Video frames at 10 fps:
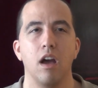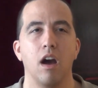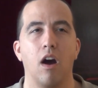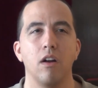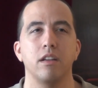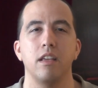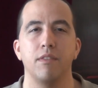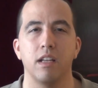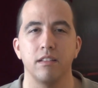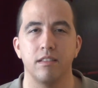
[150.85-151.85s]
hard to
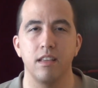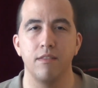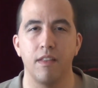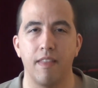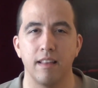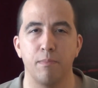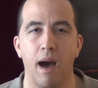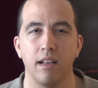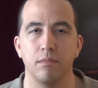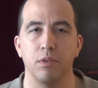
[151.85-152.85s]
even conceive that that's
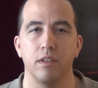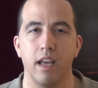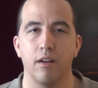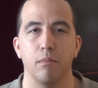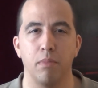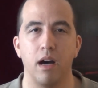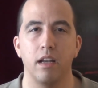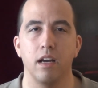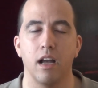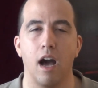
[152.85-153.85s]
possible, and yet her
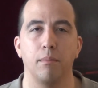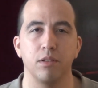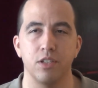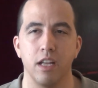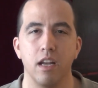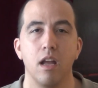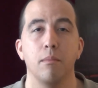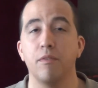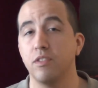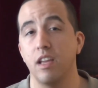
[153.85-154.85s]
butt accomplished it.
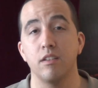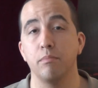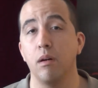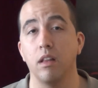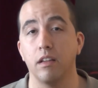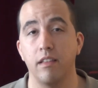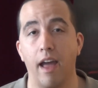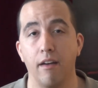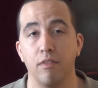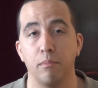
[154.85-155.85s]
But for Sandra Bullock to
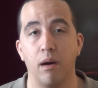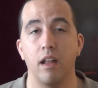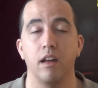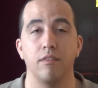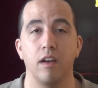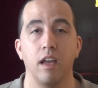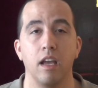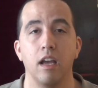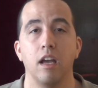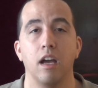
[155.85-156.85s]
have the butt of a
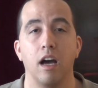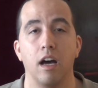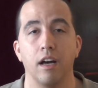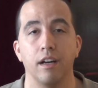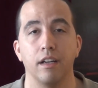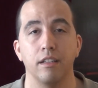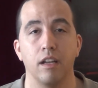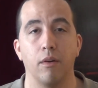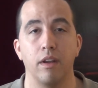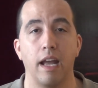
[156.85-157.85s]

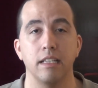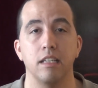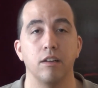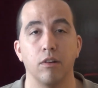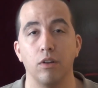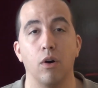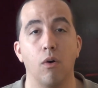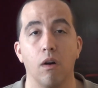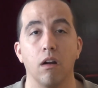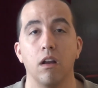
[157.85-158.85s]
19-year-old
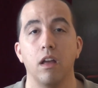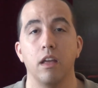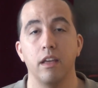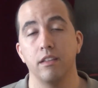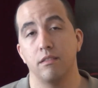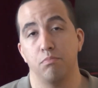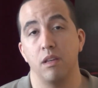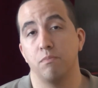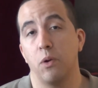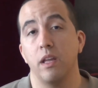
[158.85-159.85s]
whore is
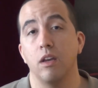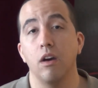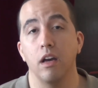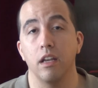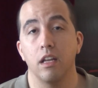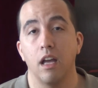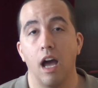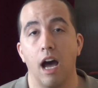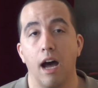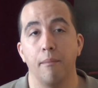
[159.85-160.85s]
pretty good,
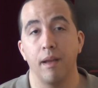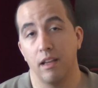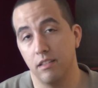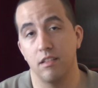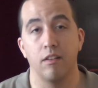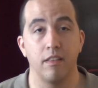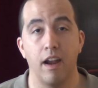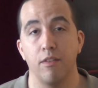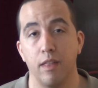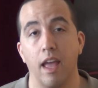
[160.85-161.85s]
and considering that
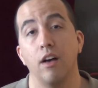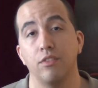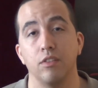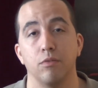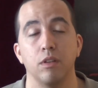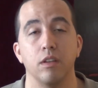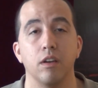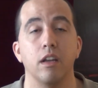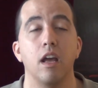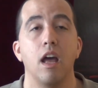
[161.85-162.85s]
everything else is really
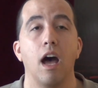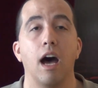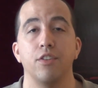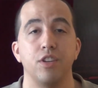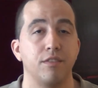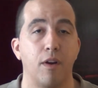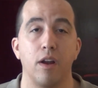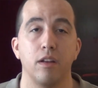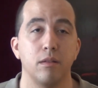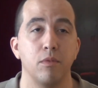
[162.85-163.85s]
good. She's
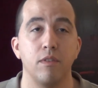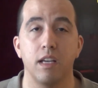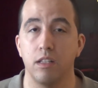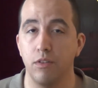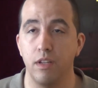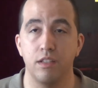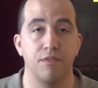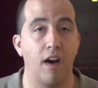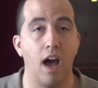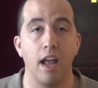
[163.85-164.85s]
very good in the movie. Clooney's
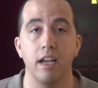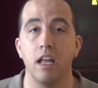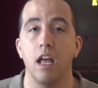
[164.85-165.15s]
fine,